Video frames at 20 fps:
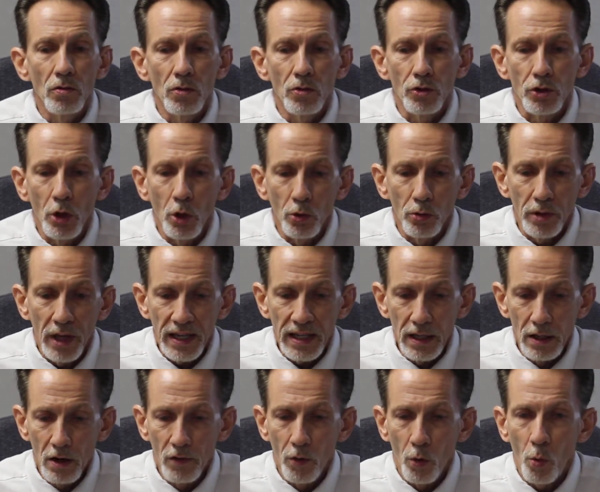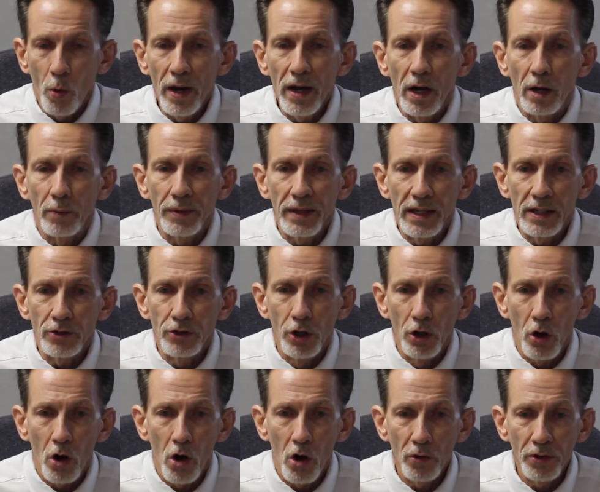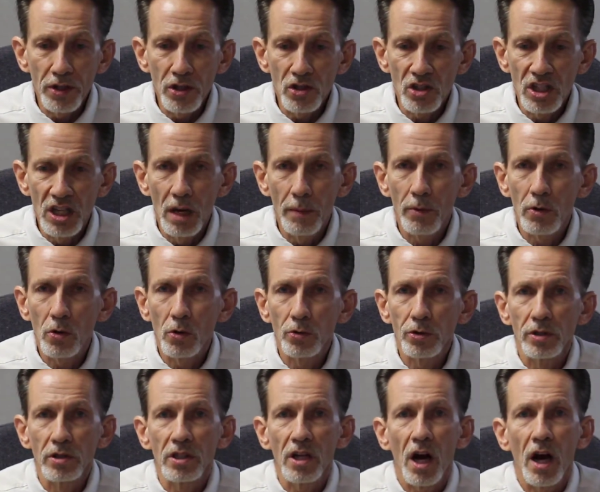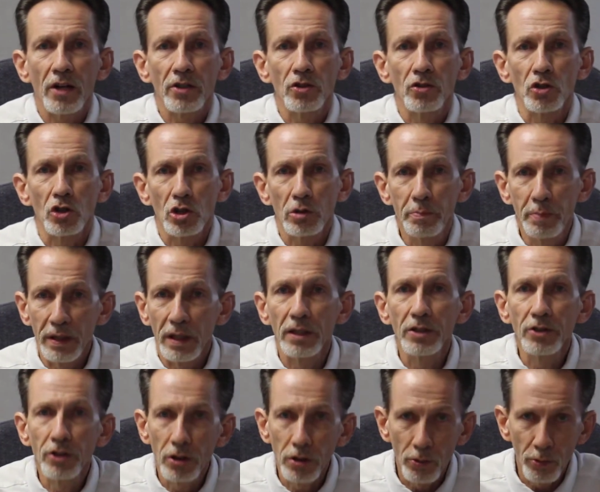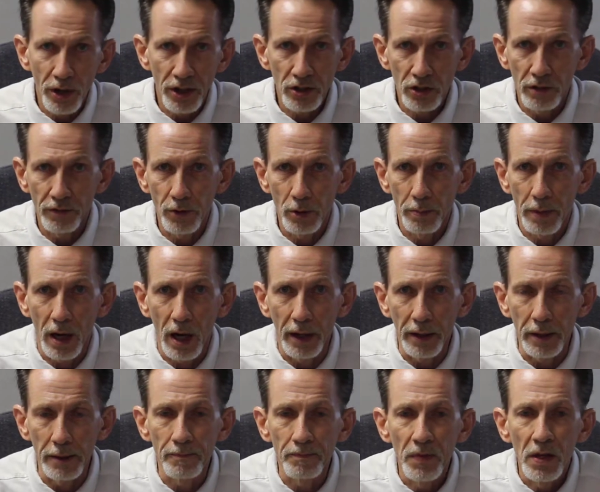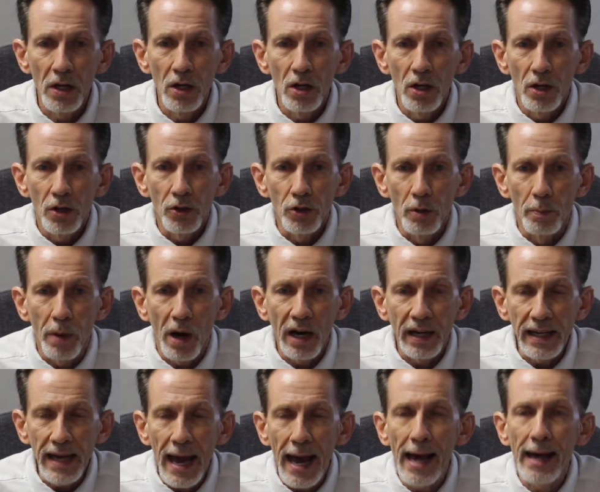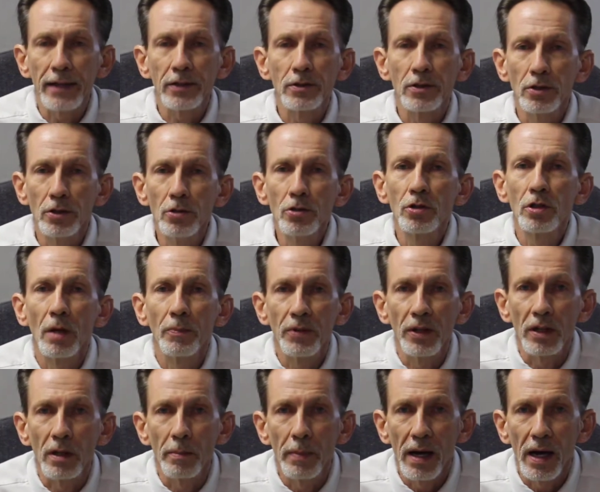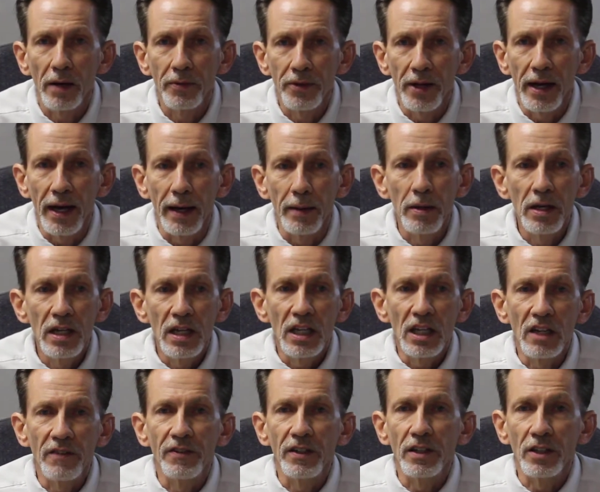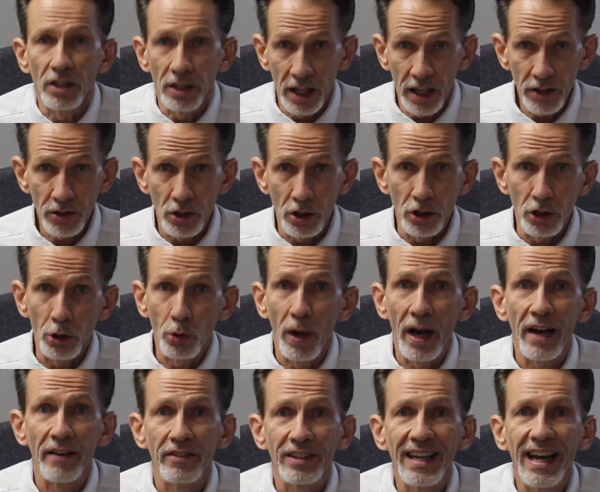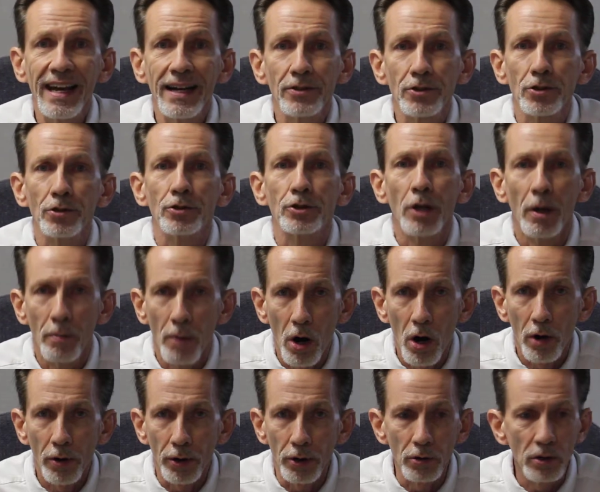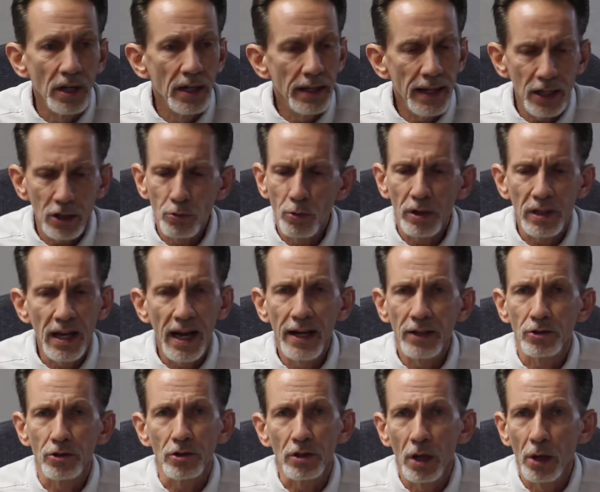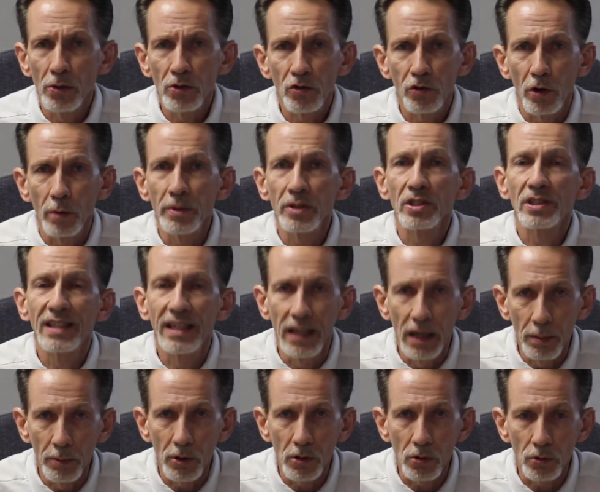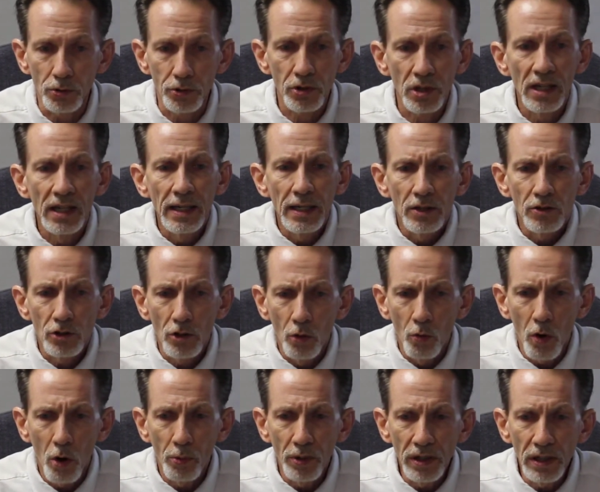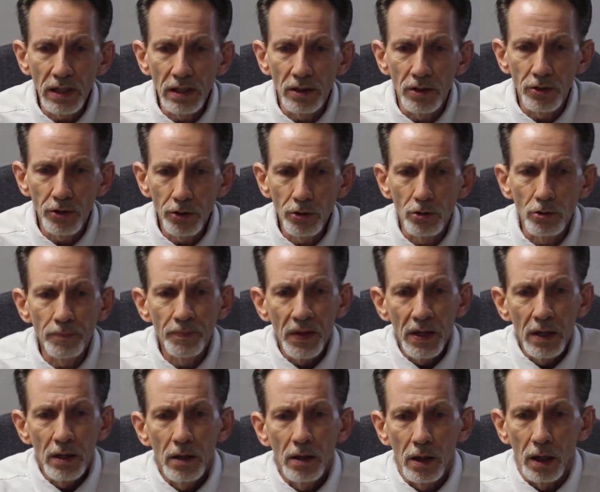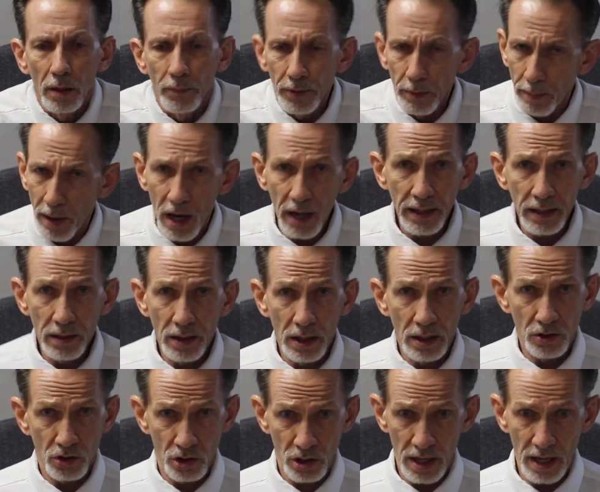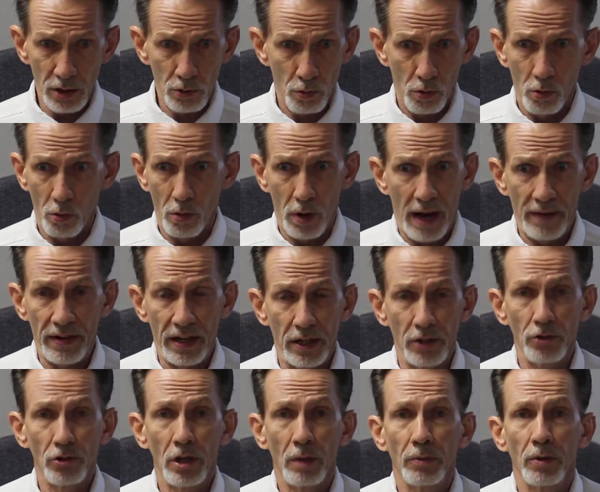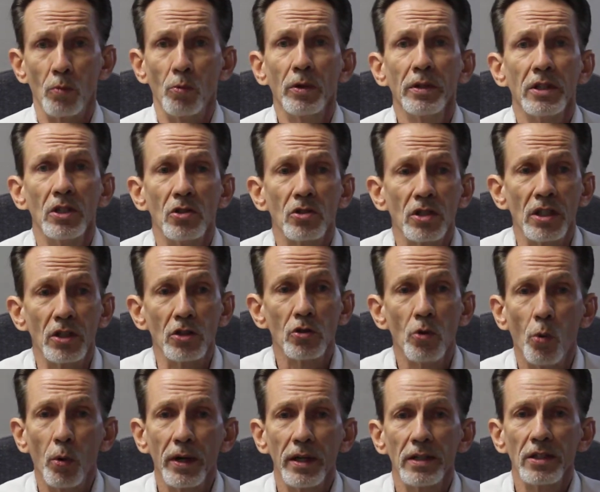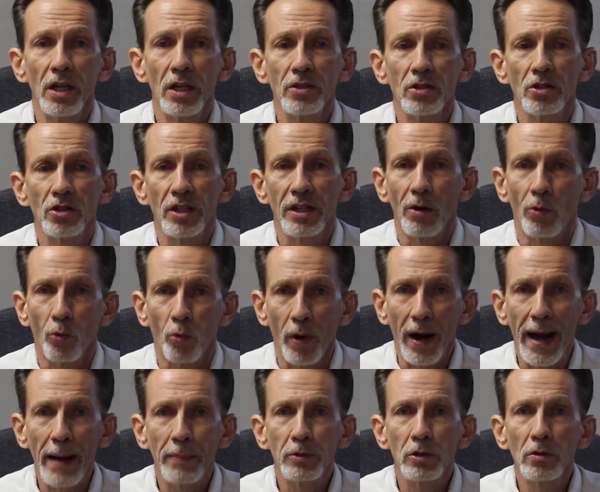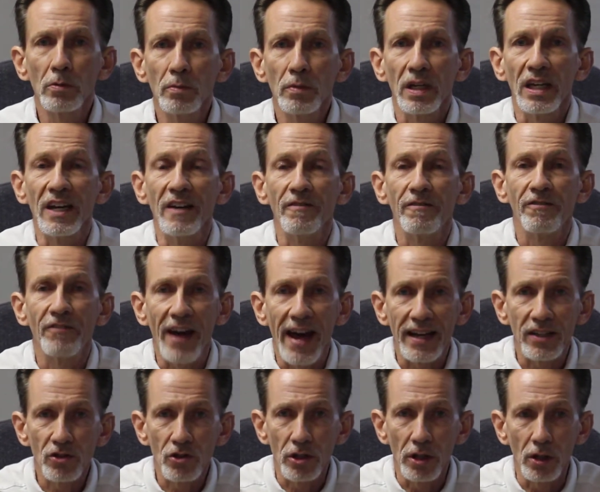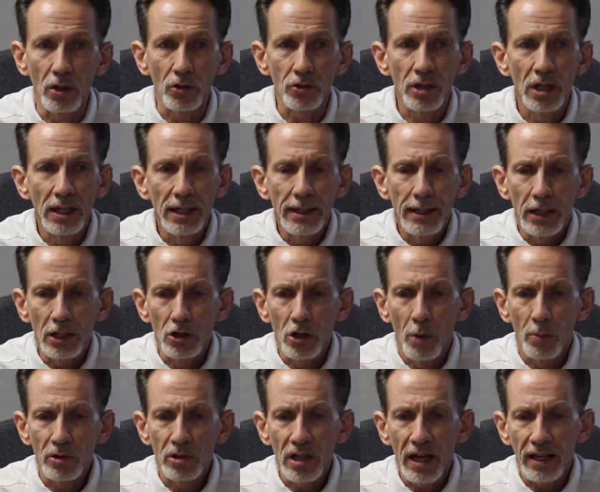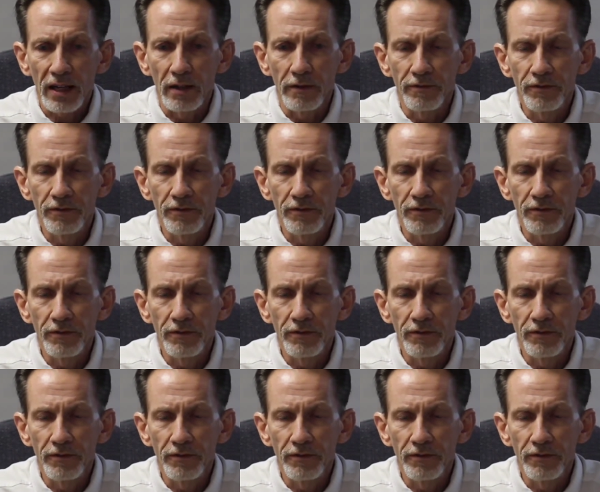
So they get overwhelmed, and so all these chemicals and toxins spill into the rest of your body. Your body has to do something about that. If it doesn't, you'll have cancer tomorrow. That's where cancer comes from, it's chemicals. So what we need to do, the body then says, well, I've got to do something with these things. So what it does is it wraps them in fat cells. It's almost like a